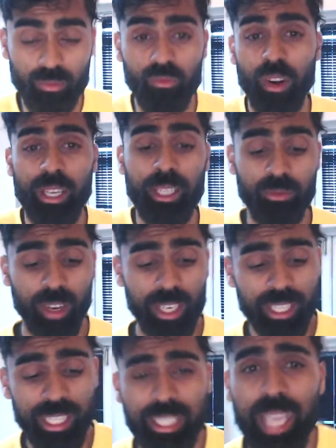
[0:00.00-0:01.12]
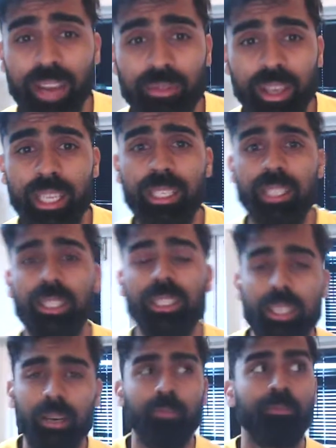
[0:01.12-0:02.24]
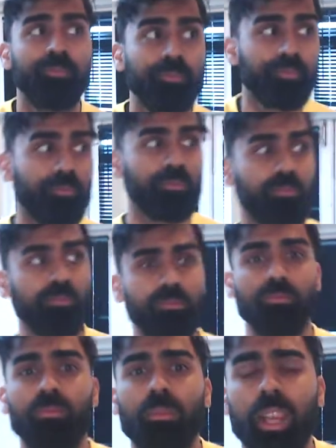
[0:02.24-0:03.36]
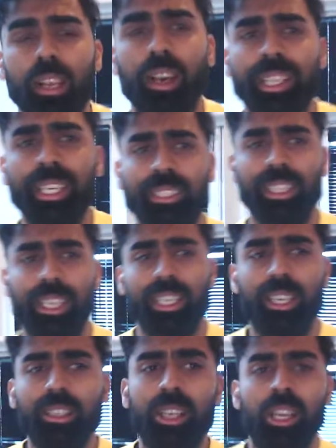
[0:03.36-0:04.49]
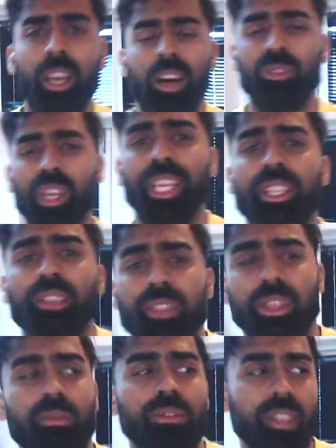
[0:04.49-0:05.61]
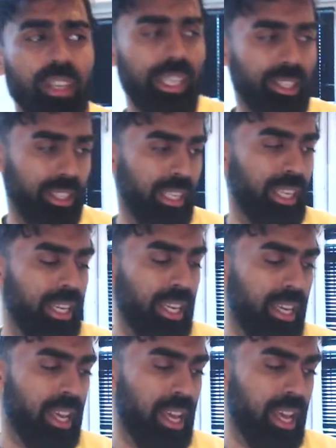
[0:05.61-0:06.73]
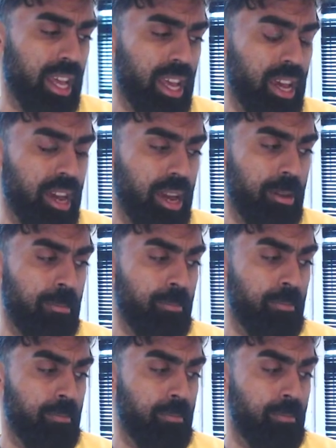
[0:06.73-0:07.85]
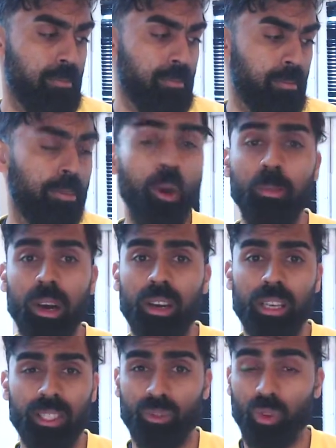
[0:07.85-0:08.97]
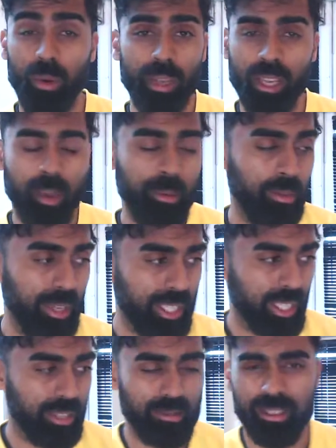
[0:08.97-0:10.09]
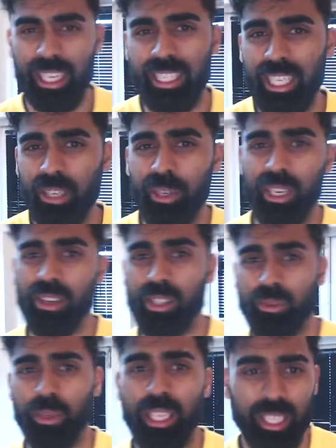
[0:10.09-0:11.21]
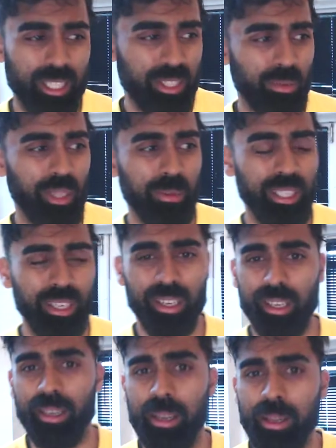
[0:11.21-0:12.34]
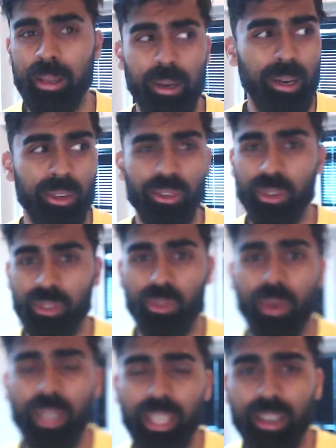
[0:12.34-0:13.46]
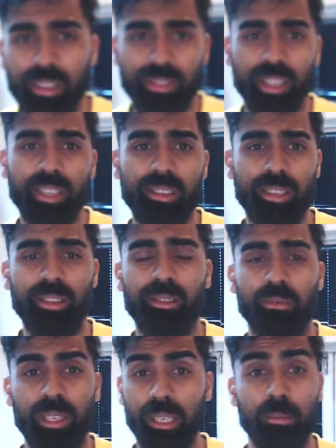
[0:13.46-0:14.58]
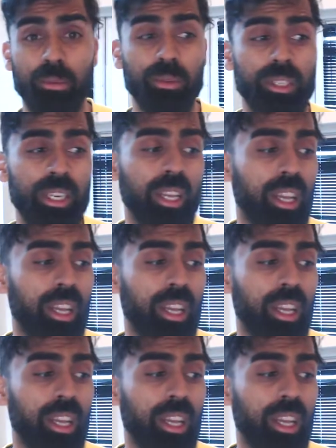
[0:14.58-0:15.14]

Running these cafes and learning as I go. I was checking the results, like the boba is growing. I mean, we did 60 quid last week, and this week we did like 120, I think. So we doubled.